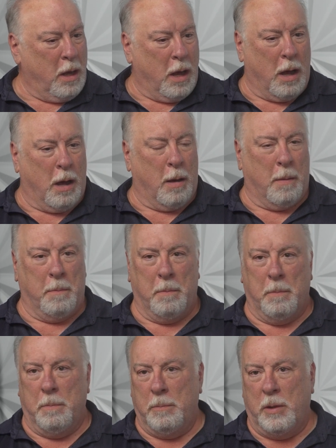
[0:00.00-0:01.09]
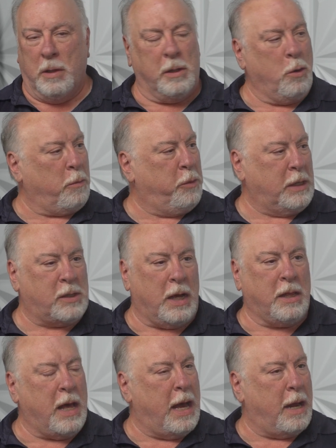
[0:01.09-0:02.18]
Things
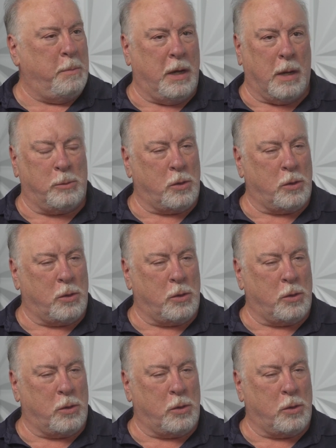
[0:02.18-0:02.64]
like that. I mean,